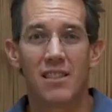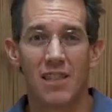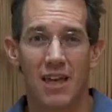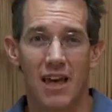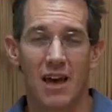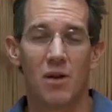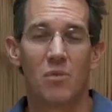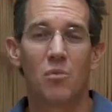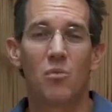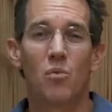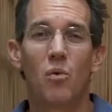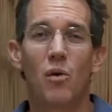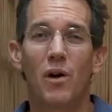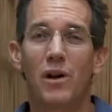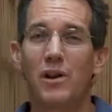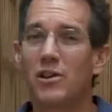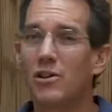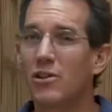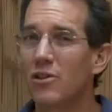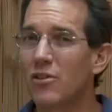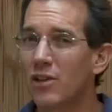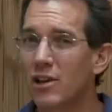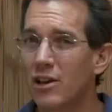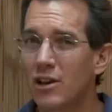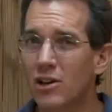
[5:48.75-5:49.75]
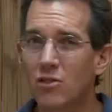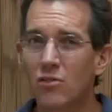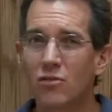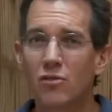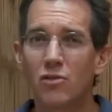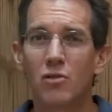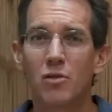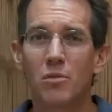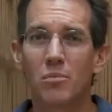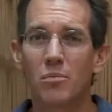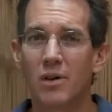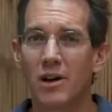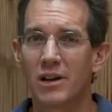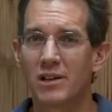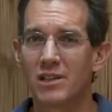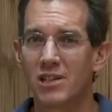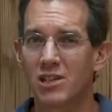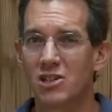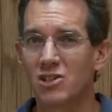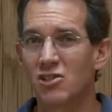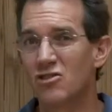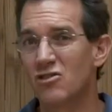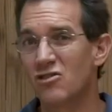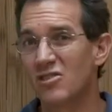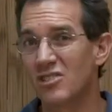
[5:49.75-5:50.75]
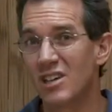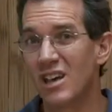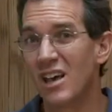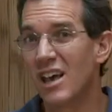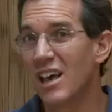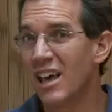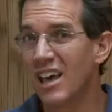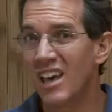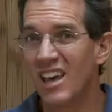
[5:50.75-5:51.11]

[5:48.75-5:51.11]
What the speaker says: them when you're interviewing practitioners